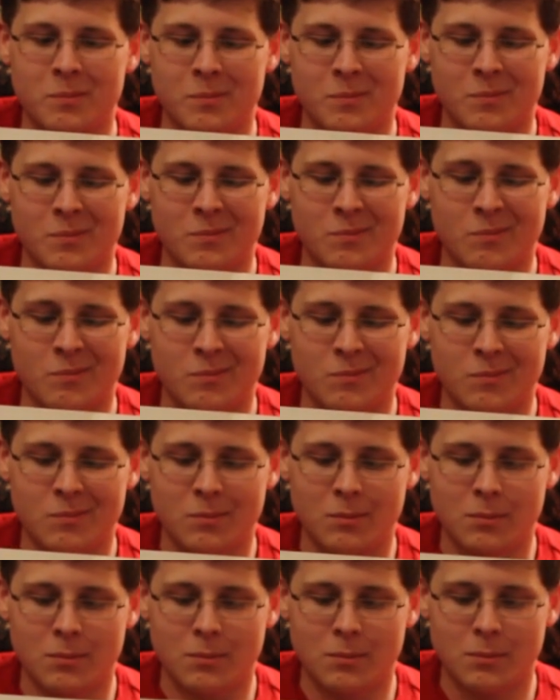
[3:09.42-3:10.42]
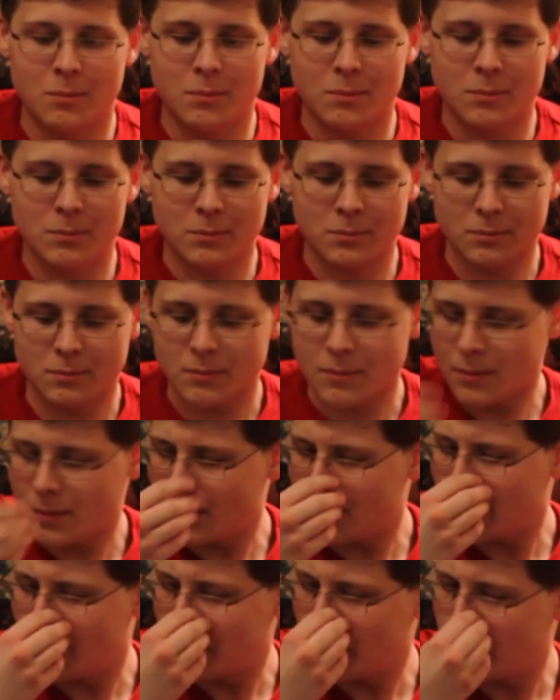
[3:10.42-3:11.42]

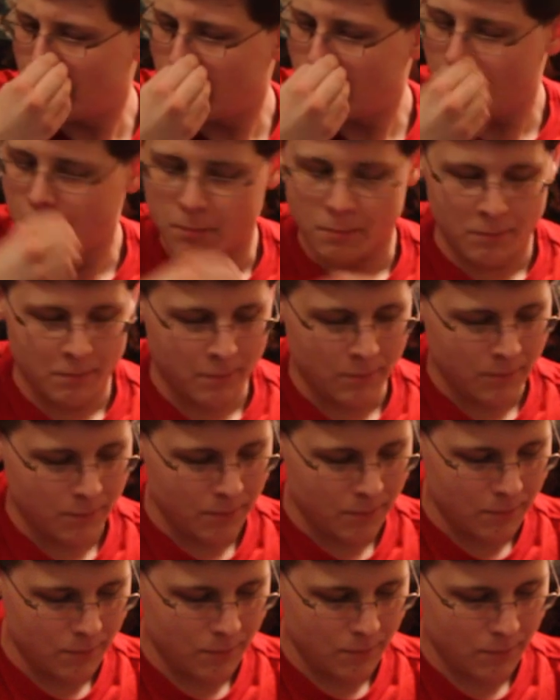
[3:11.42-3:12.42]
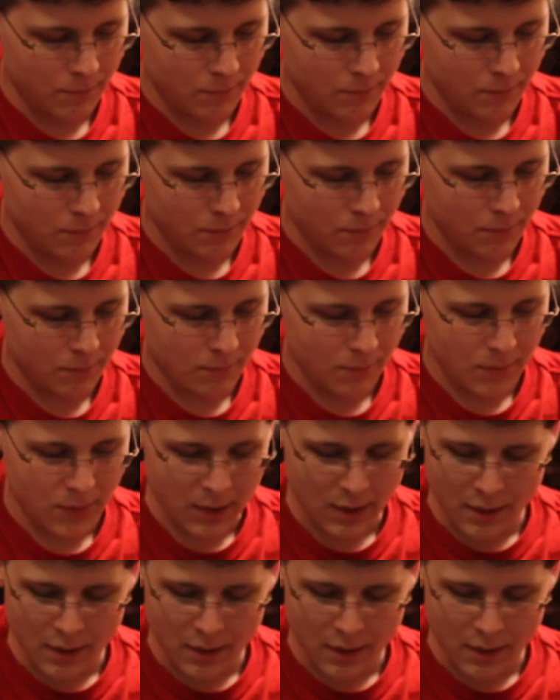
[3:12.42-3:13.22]
Nothing is said.